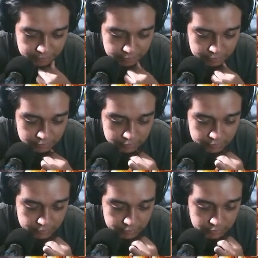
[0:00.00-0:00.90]

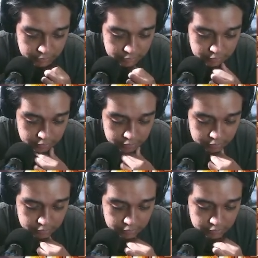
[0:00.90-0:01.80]

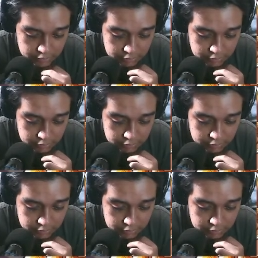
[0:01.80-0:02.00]
Nobody speaks.